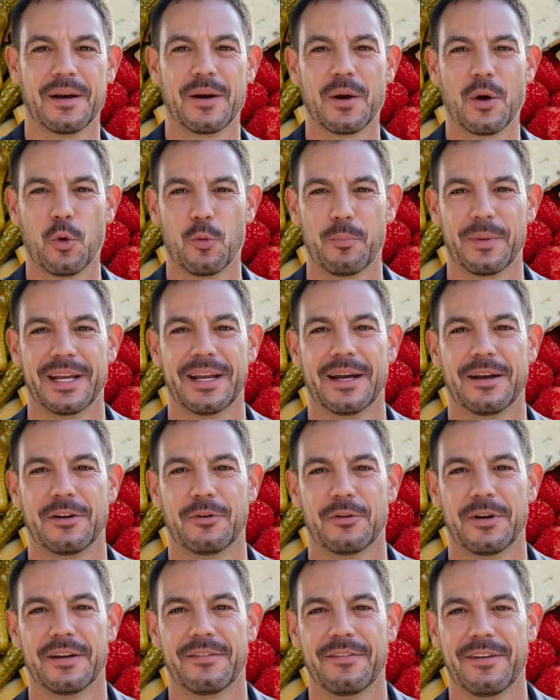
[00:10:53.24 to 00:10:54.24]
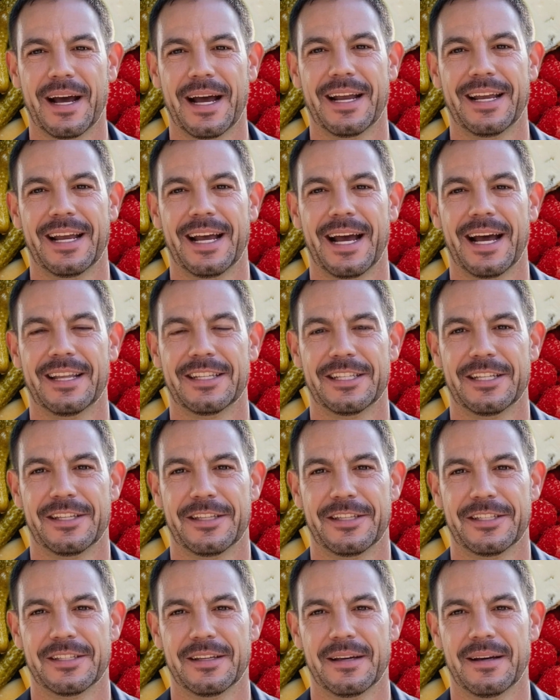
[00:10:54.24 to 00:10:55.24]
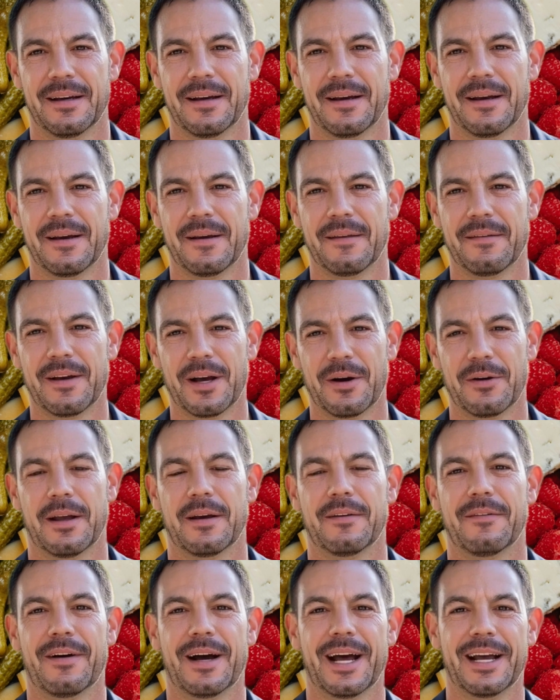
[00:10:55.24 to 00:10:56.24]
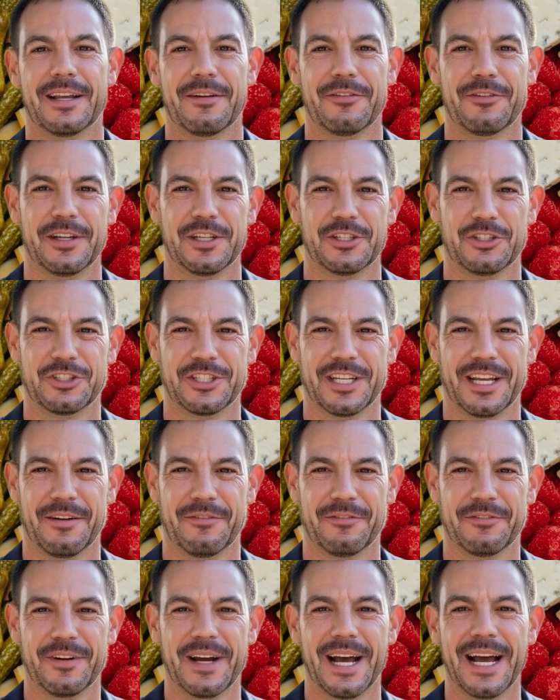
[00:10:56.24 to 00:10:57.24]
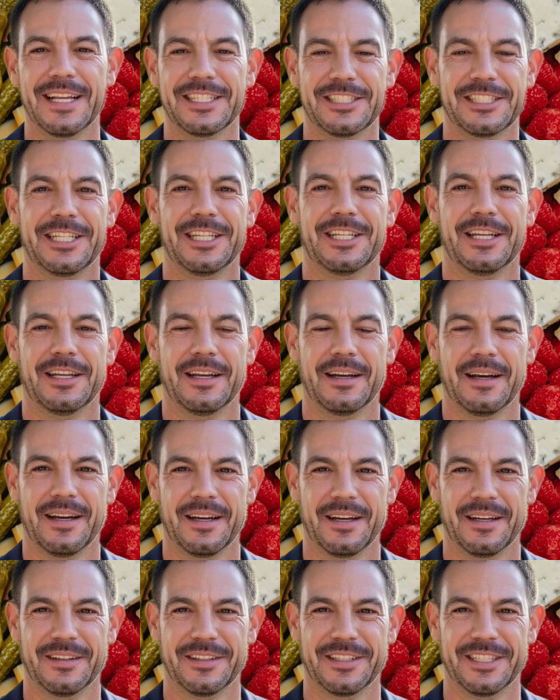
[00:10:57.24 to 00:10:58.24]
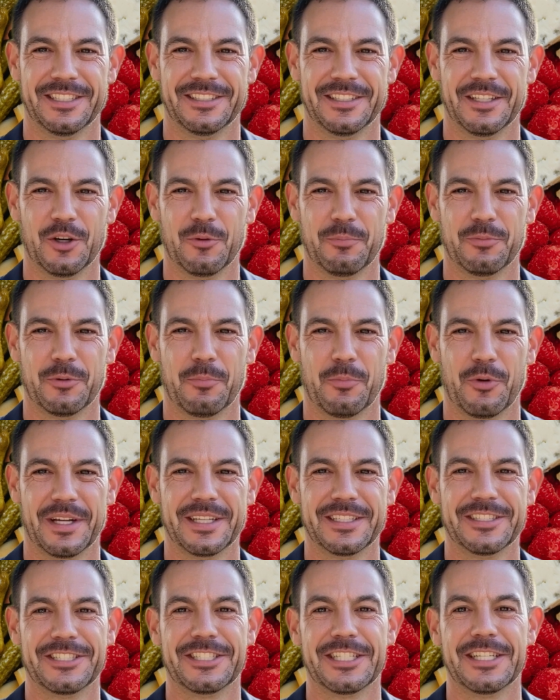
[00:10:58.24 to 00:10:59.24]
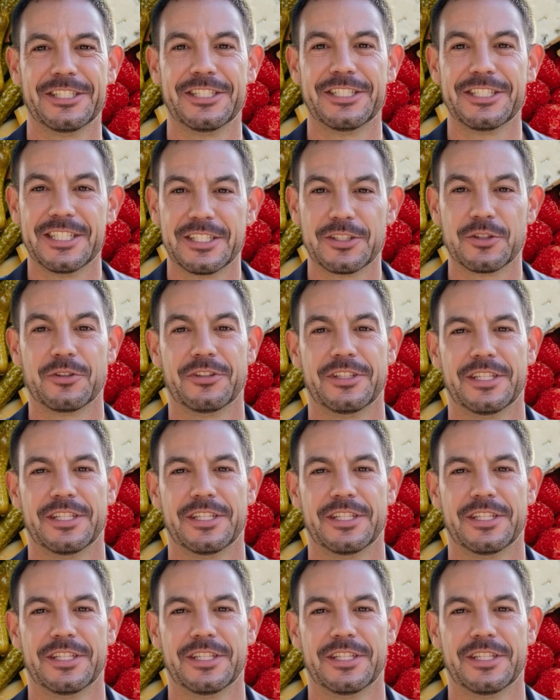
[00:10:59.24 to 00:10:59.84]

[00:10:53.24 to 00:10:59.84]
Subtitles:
Omega-3 fatty acids, found in fatty fish and flaxseed, these help the brain send signals